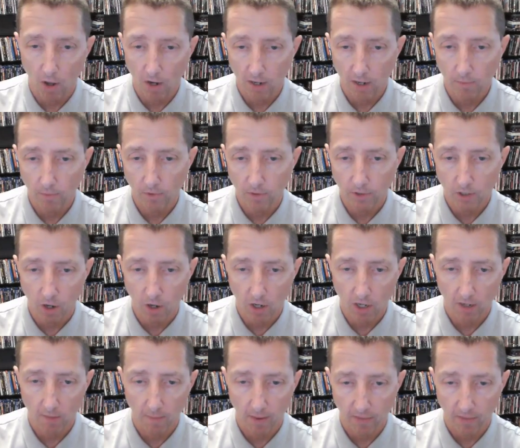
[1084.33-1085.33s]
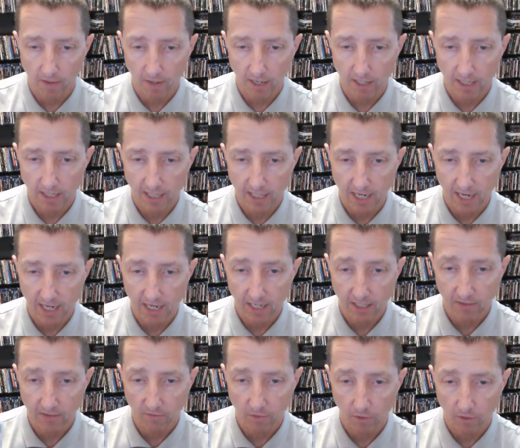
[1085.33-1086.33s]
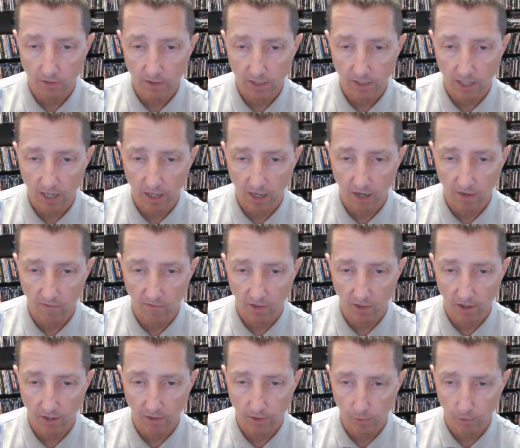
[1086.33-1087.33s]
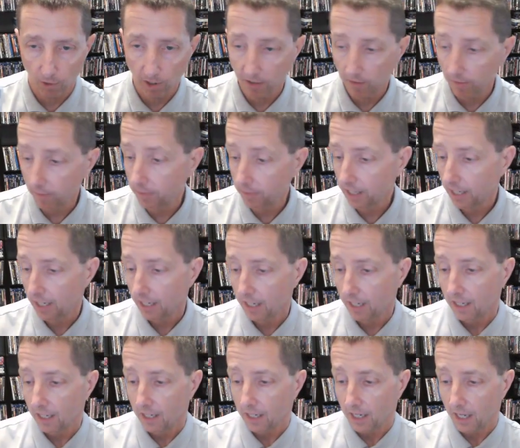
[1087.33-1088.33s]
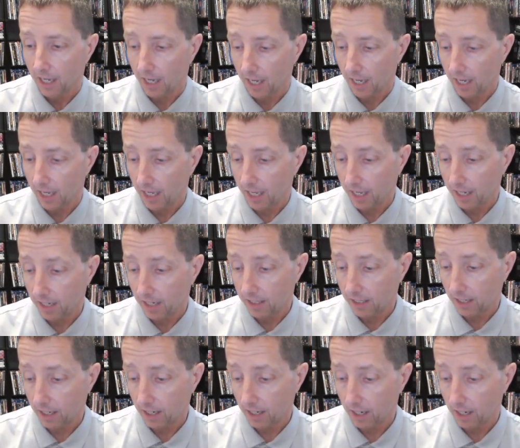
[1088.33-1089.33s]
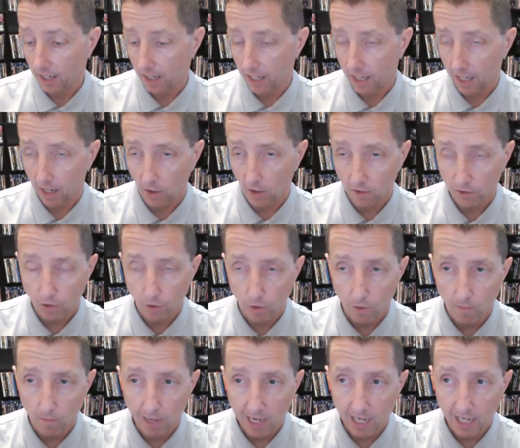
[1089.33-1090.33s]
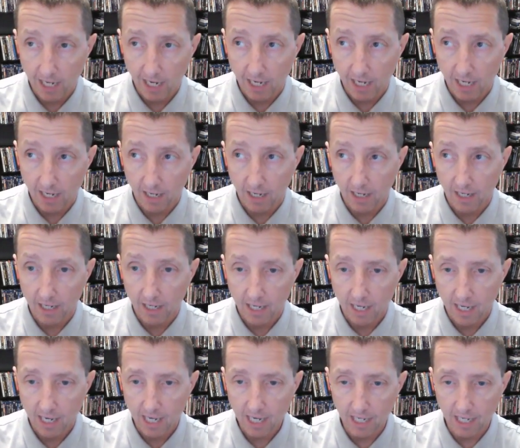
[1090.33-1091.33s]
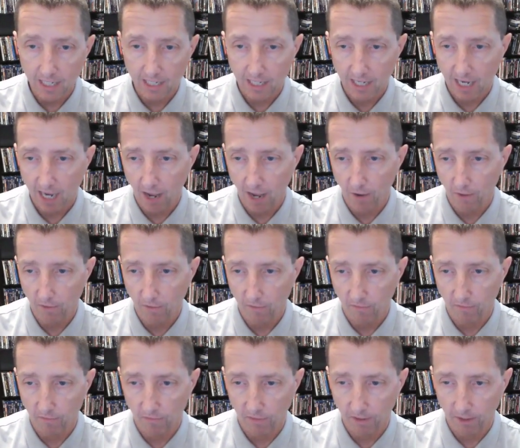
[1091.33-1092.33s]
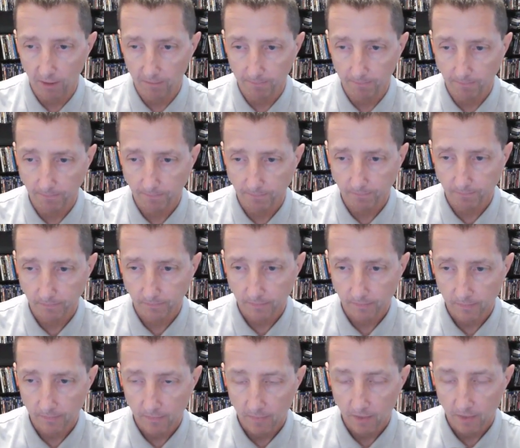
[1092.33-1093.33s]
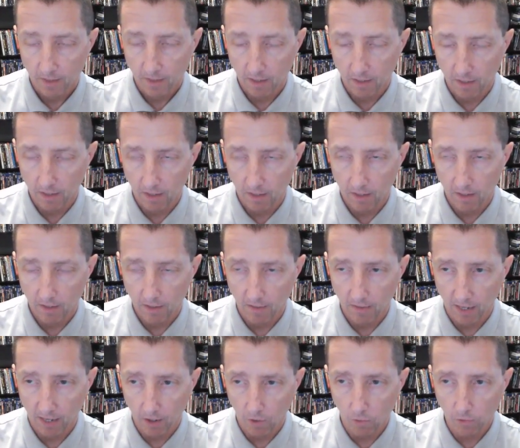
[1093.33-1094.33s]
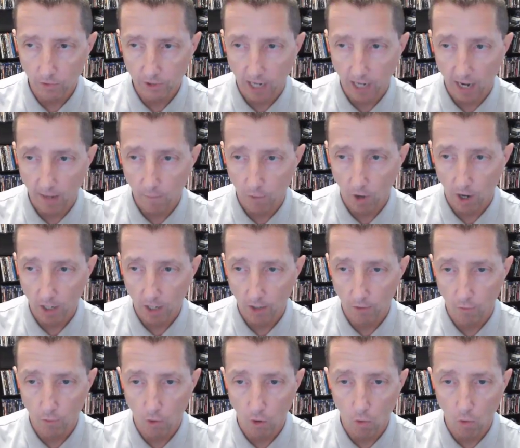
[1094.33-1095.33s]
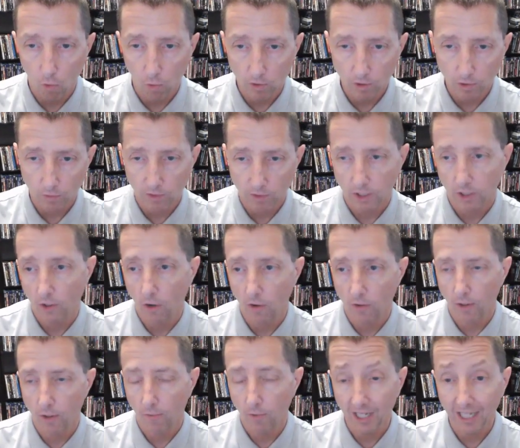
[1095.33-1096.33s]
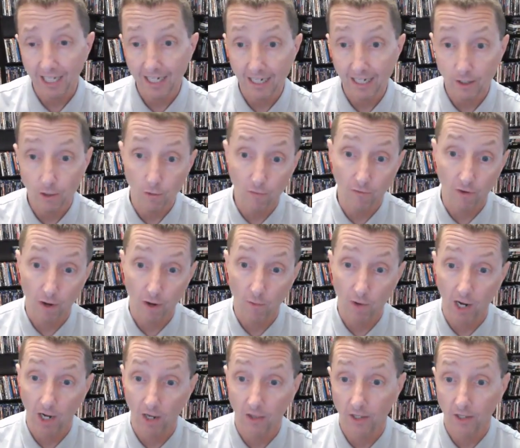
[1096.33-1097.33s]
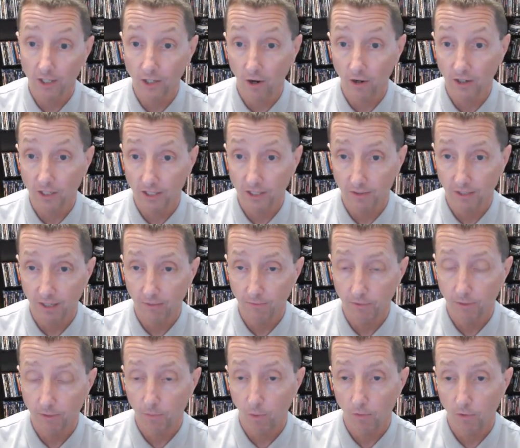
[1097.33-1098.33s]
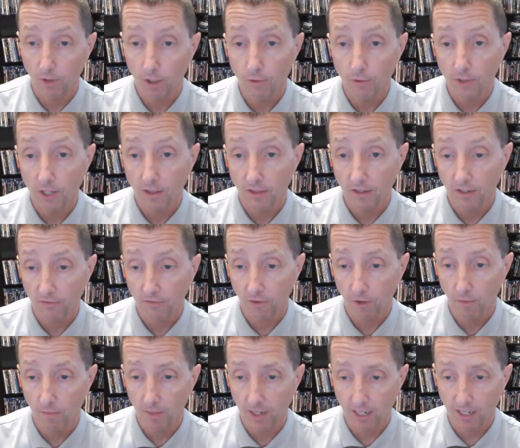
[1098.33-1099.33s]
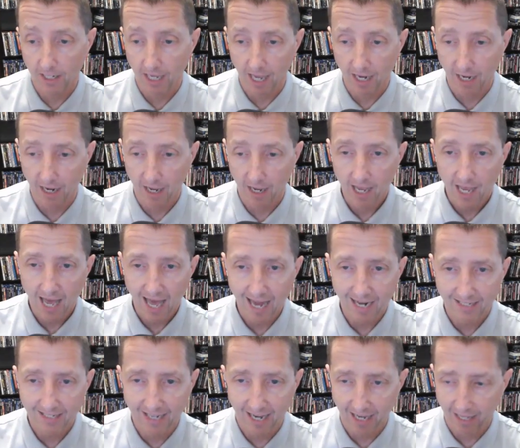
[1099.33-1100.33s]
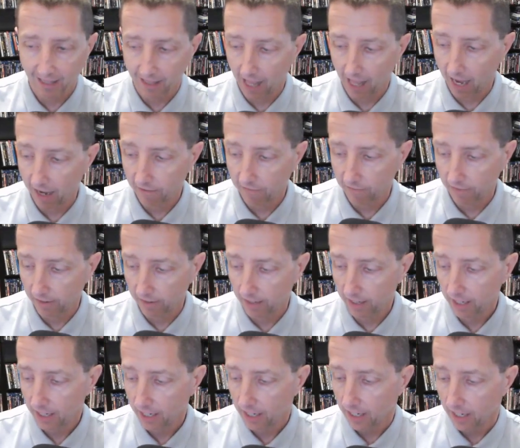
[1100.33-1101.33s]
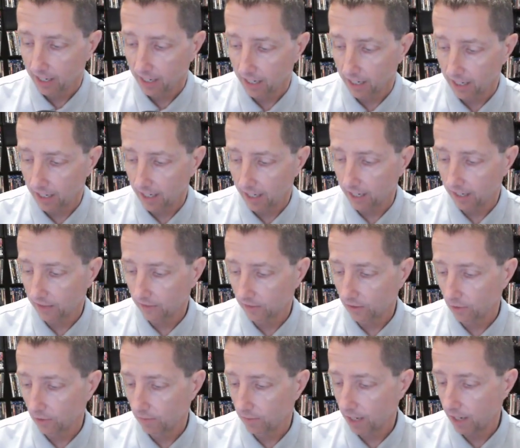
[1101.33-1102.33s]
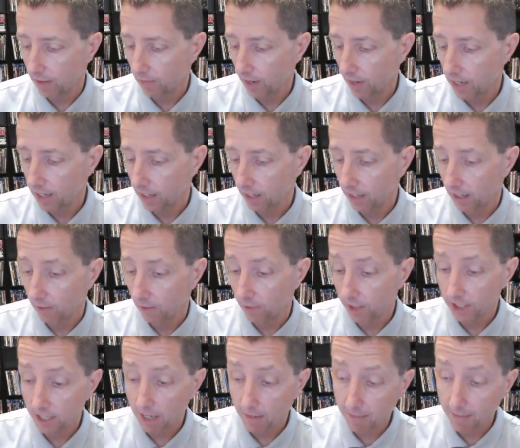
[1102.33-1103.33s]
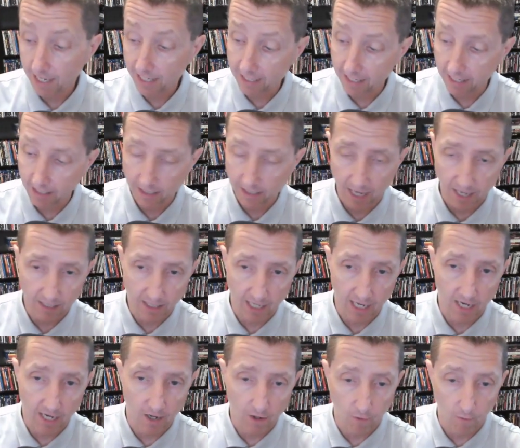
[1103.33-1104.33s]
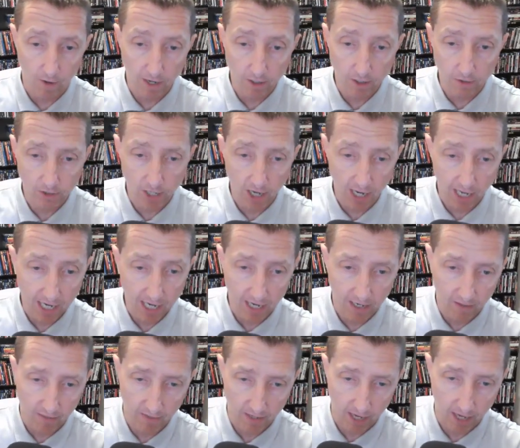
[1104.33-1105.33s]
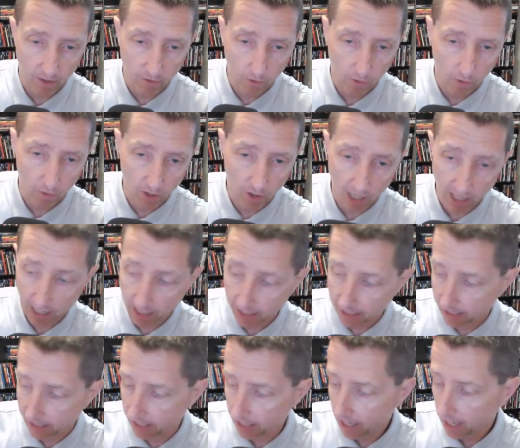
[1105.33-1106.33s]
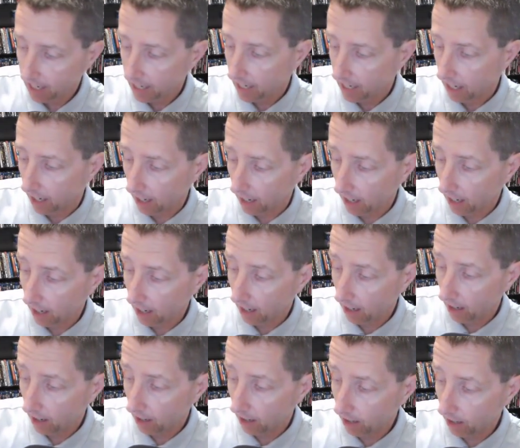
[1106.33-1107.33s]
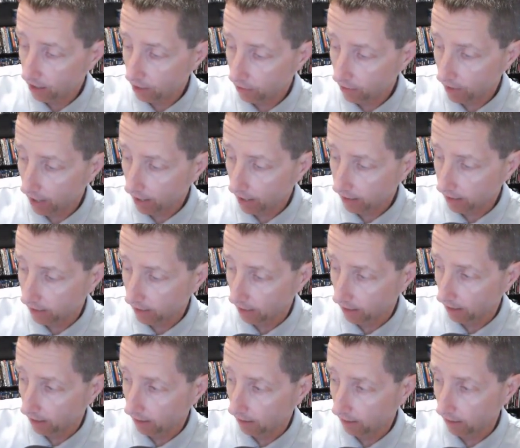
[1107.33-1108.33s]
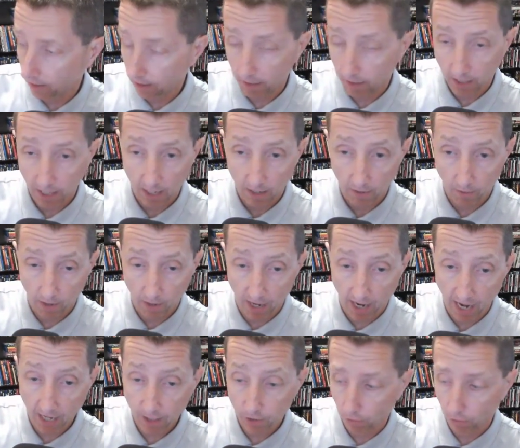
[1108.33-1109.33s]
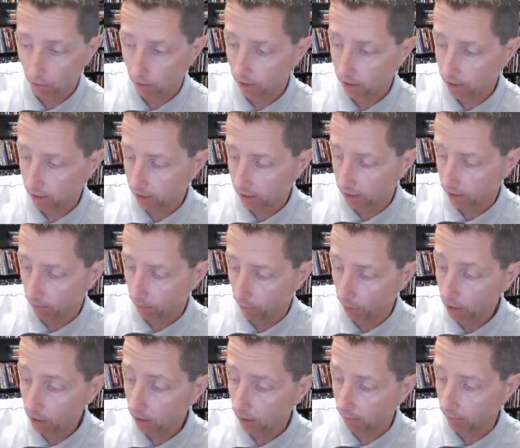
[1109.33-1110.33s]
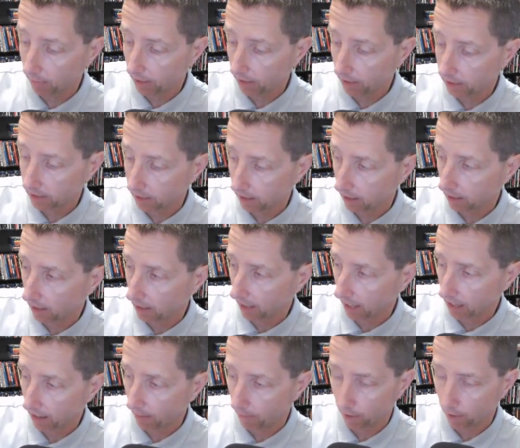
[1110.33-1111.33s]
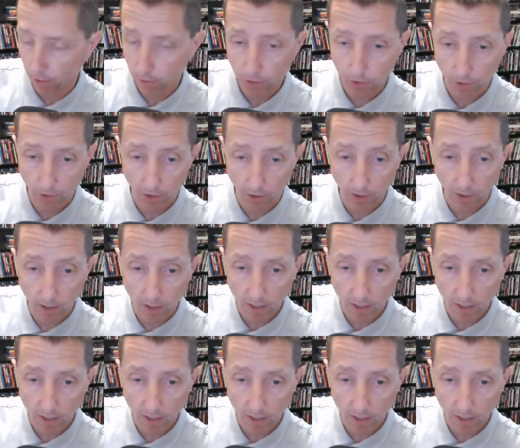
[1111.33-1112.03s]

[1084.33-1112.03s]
up when talking about the 1980s. Of course, the cover there is one of them. And it also made a hit out of that old-time rock and roll, which was a song that really didn't do very well on the charts, and it was used in this film, and it kind of had a second life. And so anyway, Risky Business has a director's cut and a theatrical cut. You get an actual, it's a booklet, but it's like a poster.